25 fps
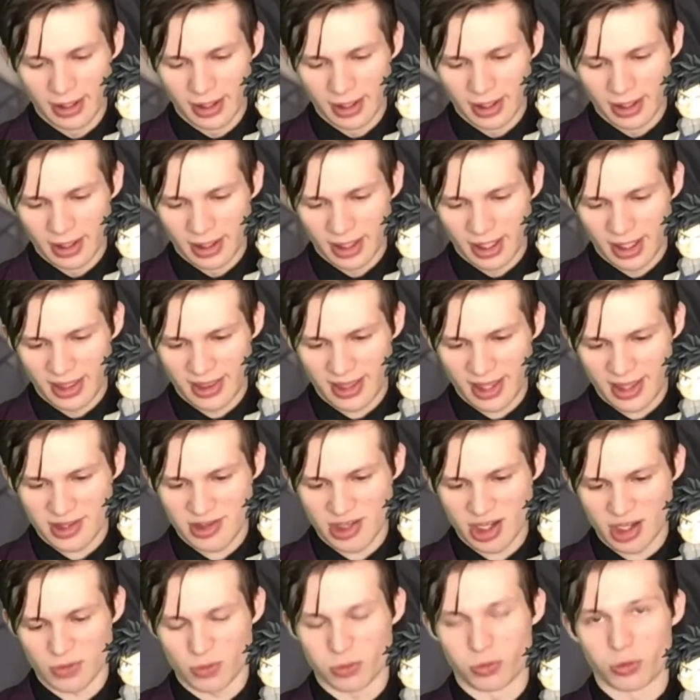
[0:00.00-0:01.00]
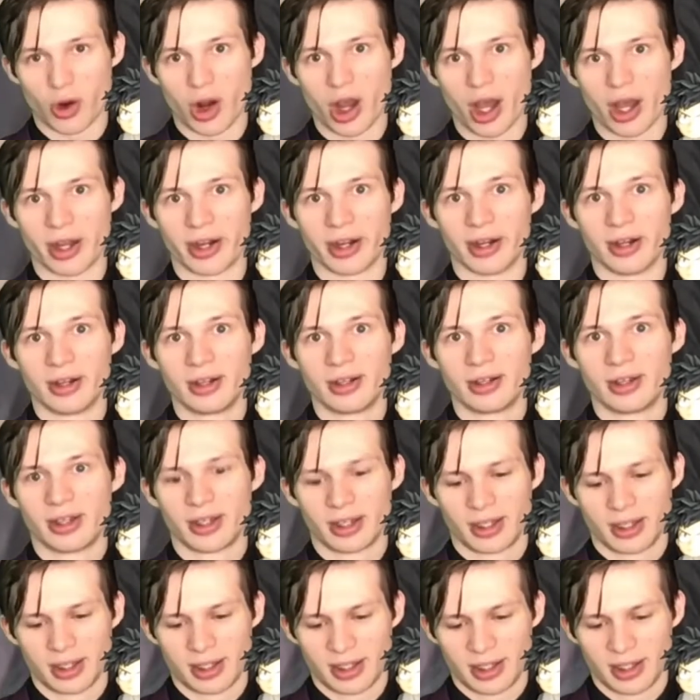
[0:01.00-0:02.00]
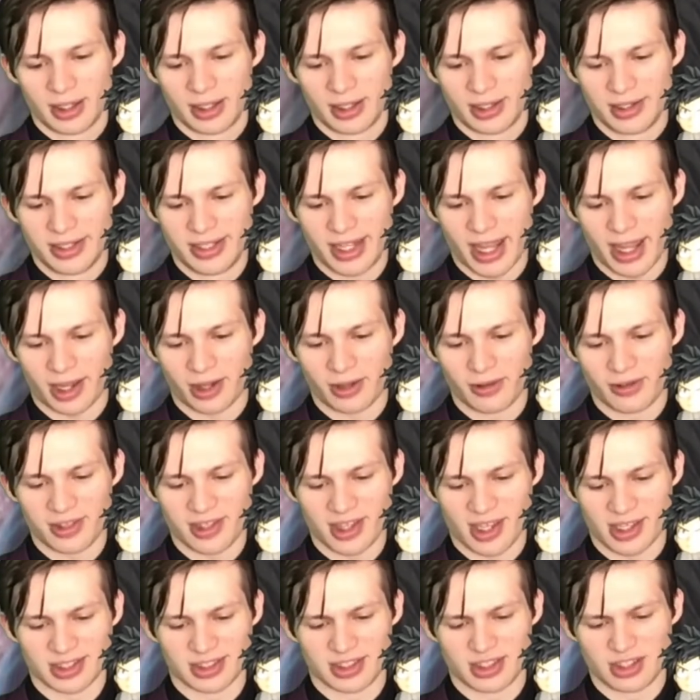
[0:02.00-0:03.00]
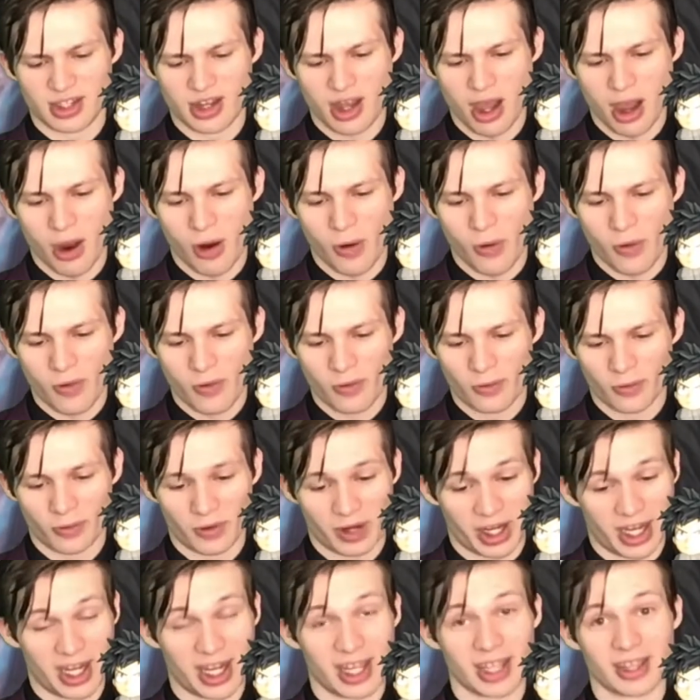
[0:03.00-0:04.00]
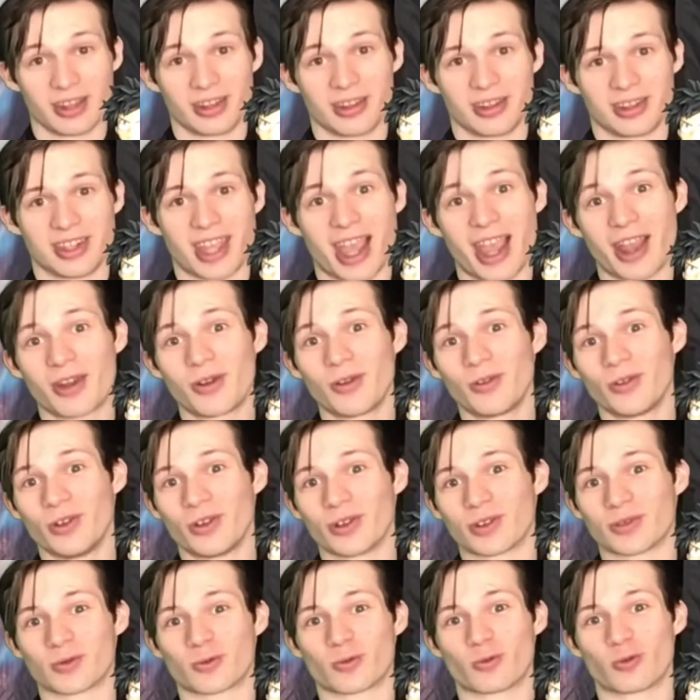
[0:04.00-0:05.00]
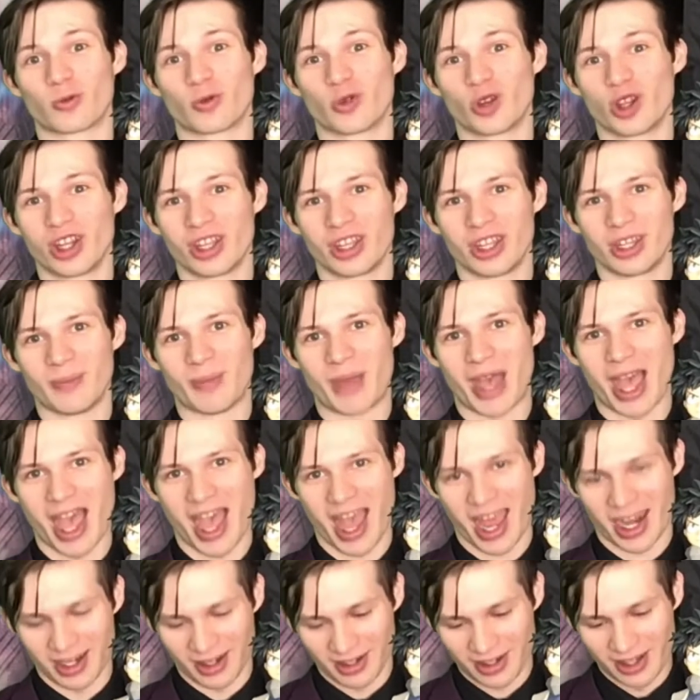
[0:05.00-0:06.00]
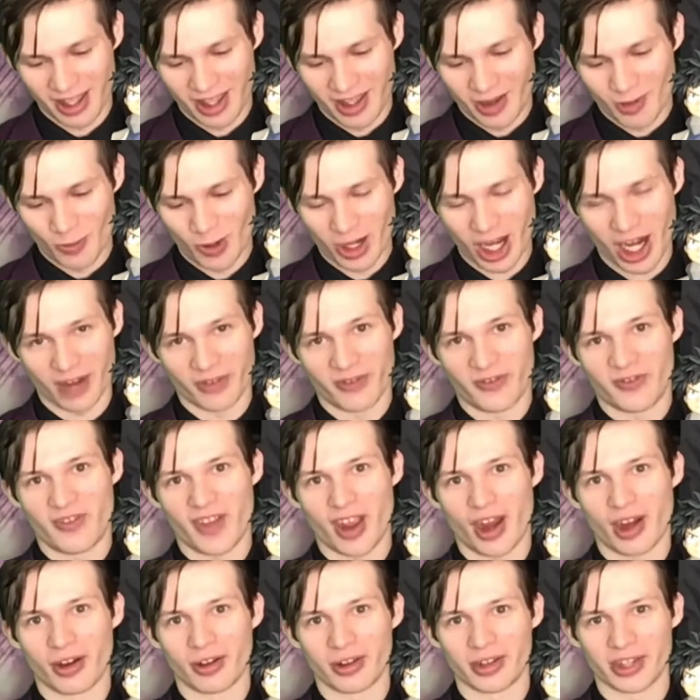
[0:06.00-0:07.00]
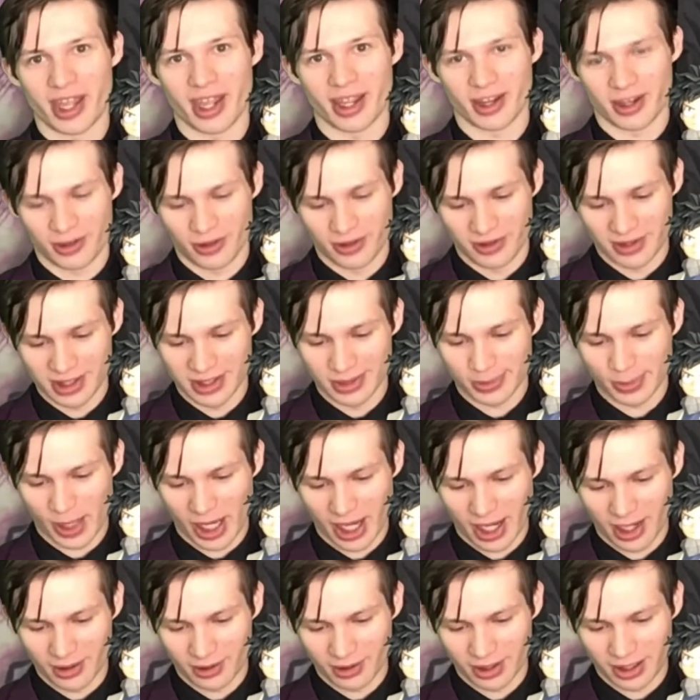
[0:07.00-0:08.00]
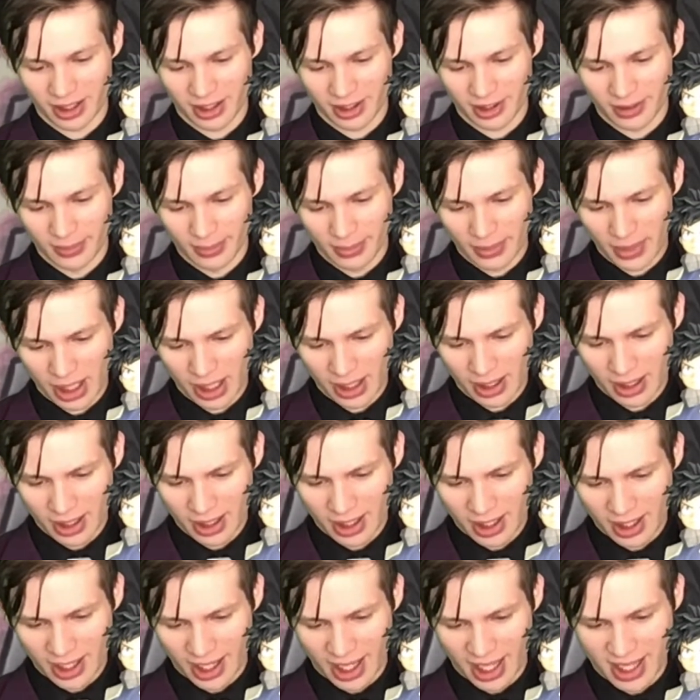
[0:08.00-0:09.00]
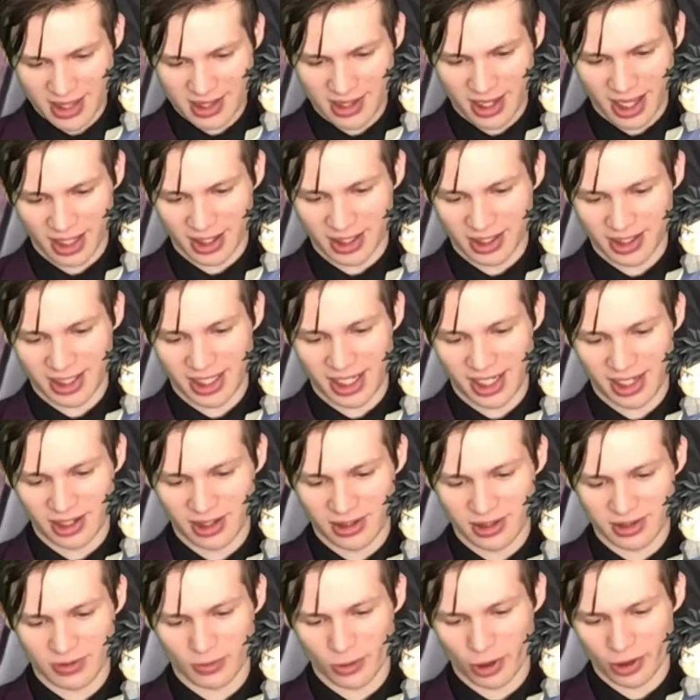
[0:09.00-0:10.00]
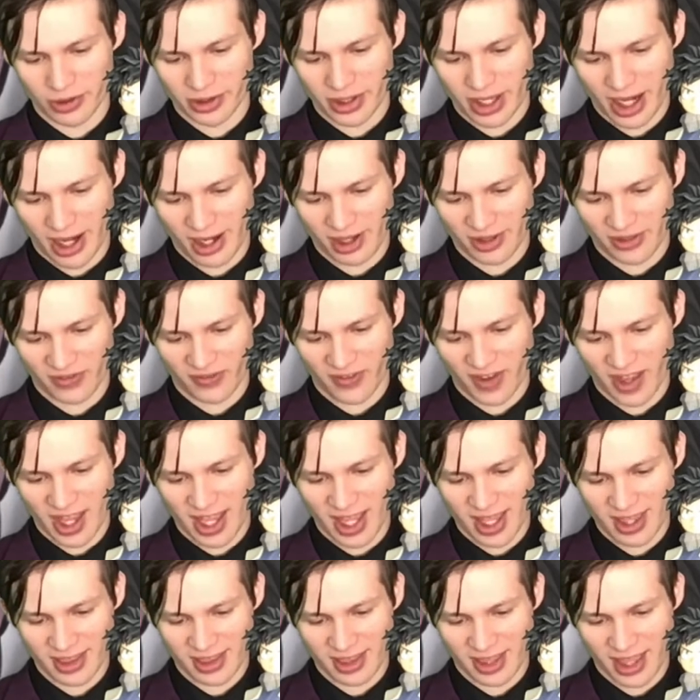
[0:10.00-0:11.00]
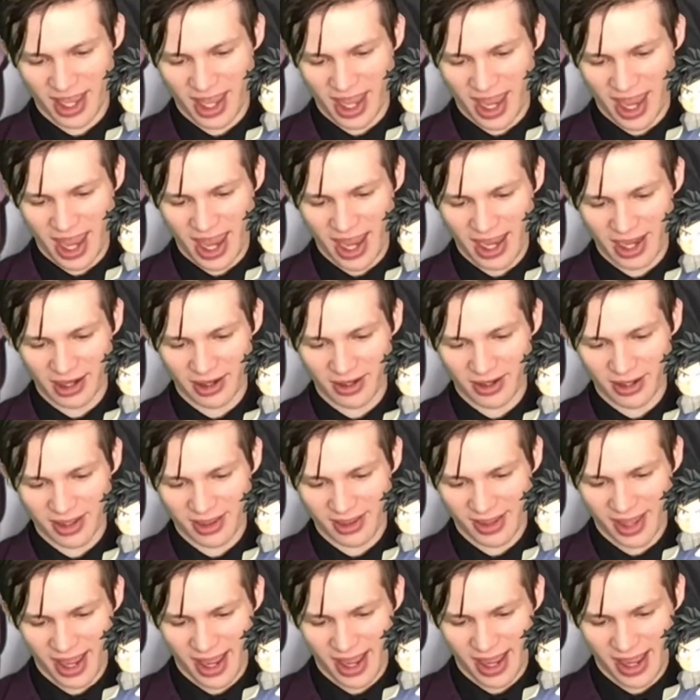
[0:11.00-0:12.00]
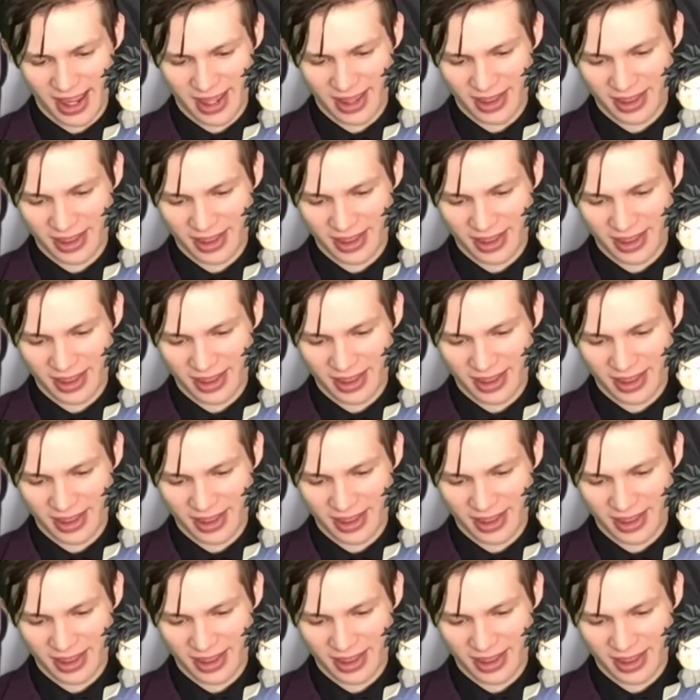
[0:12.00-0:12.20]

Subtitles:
He says, just run. Deku says, no. And Deku looks really mad. We got a feral Deku in this panel here. As you got the tears rolling down his face, the anger in his eyes.